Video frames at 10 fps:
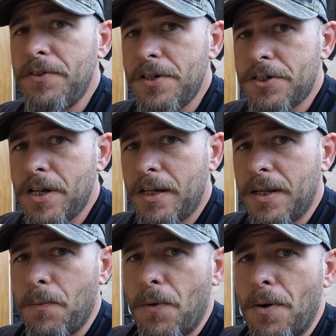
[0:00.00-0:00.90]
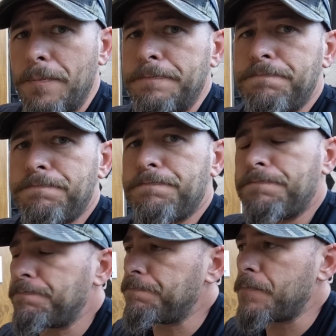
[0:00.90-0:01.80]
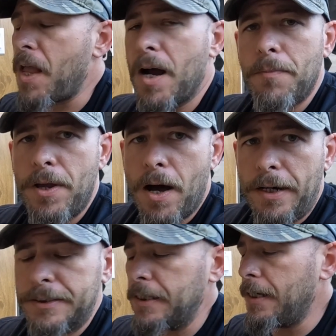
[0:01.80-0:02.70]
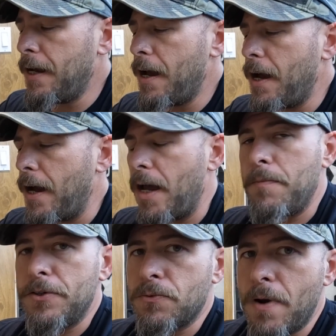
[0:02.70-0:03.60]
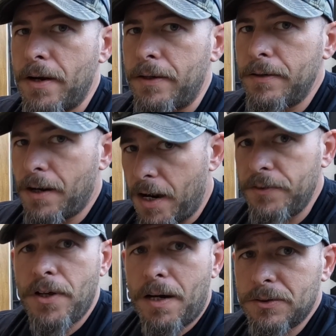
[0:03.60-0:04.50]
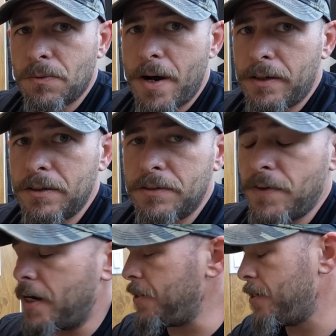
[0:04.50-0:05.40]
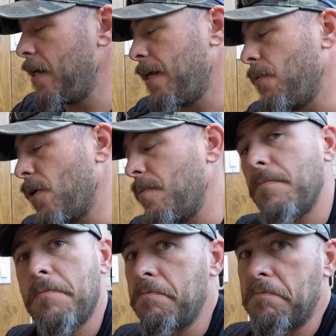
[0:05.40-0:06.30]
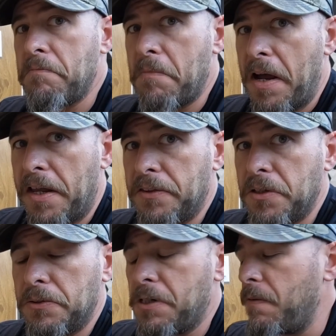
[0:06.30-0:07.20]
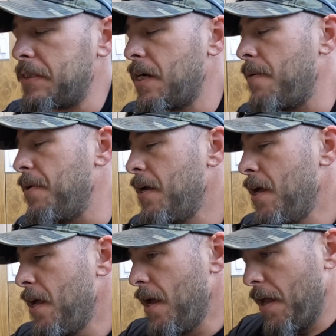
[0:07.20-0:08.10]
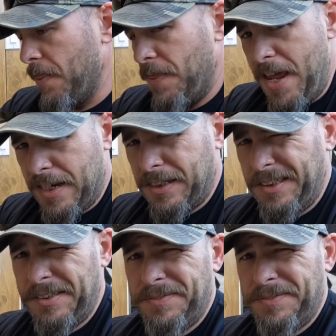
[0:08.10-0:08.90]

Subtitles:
inch shaky worm. I'll be honest, I misread it. I thought it was a regular Divine shaky worm. I get those all the time. This